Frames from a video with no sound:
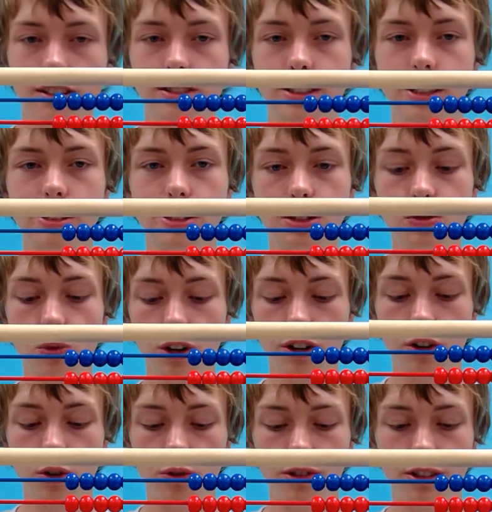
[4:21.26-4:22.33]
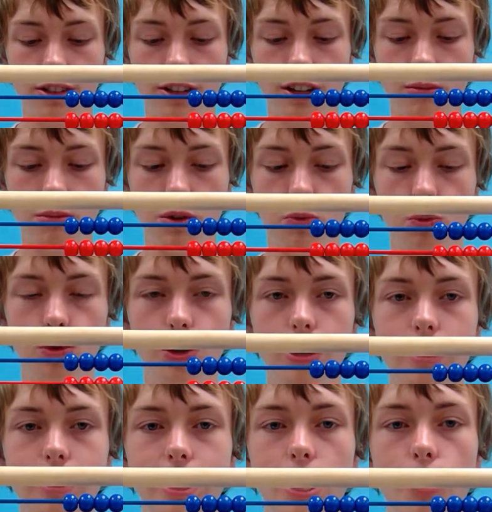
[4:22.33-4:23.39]
because this is where notes is going to be
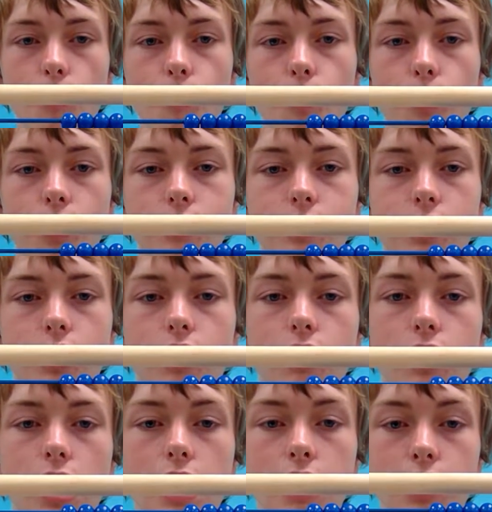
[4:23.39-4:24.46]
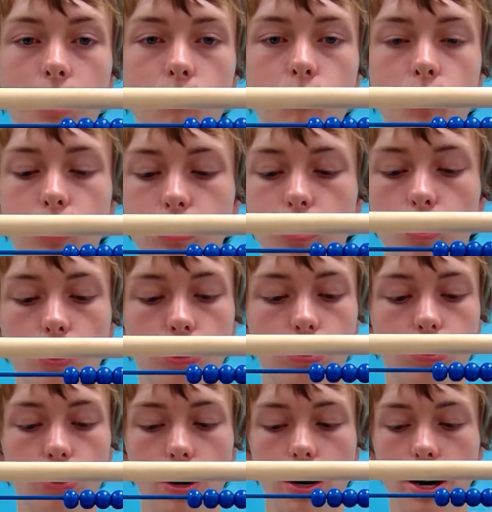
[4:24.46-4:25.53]
really helpful because there are a lot of numbers going
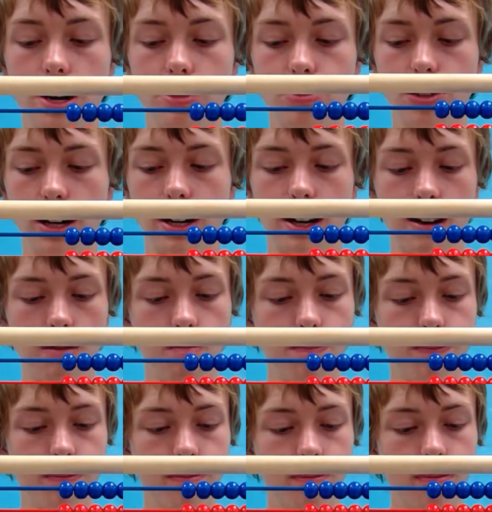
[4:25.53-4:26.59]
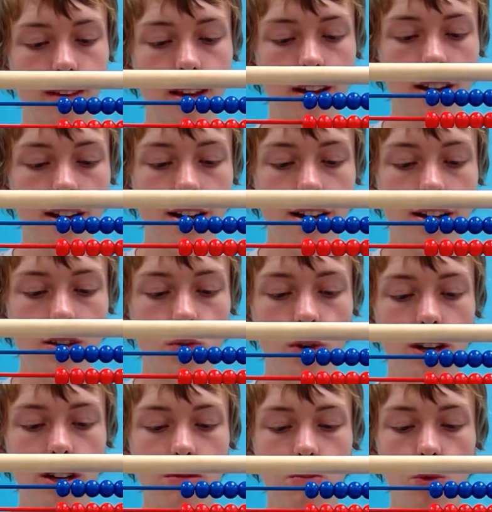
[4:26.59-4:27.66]
through our heads right now. We
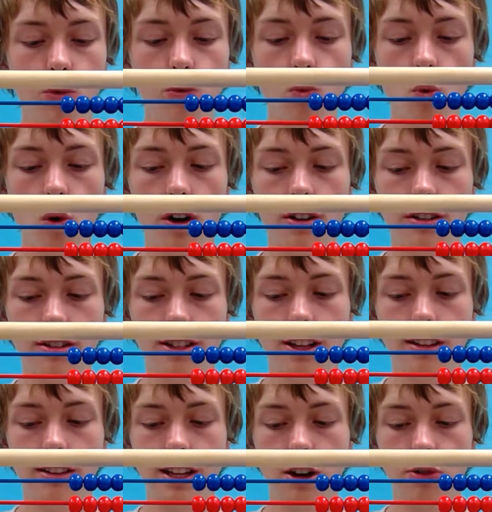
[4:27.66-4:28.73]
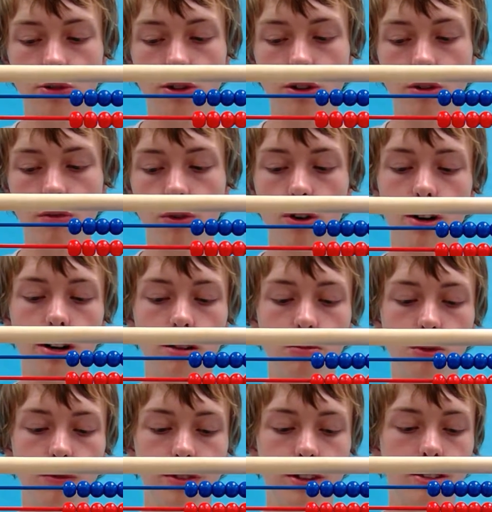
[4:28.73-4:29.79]
can move one 10,000 over and
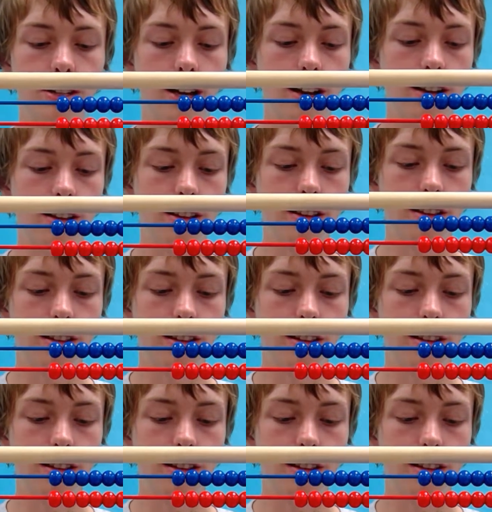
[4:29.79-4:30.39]
move the 10